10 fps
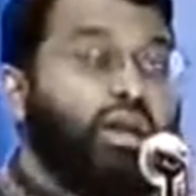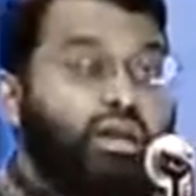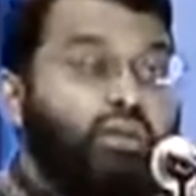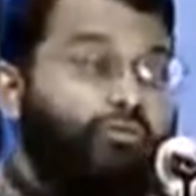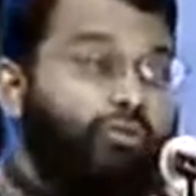
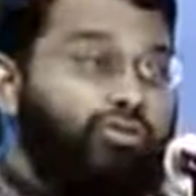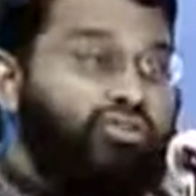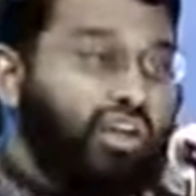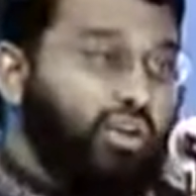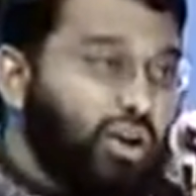If your
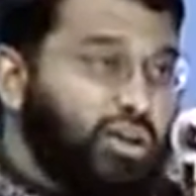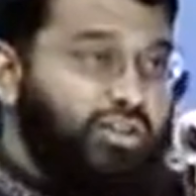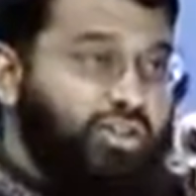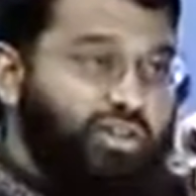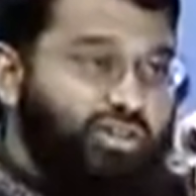
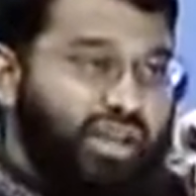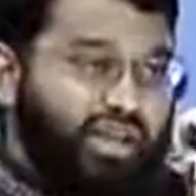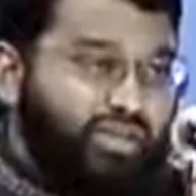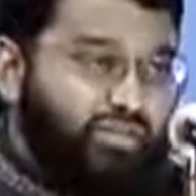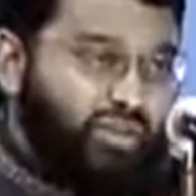psychology is
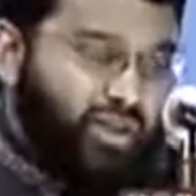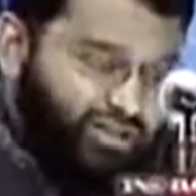that of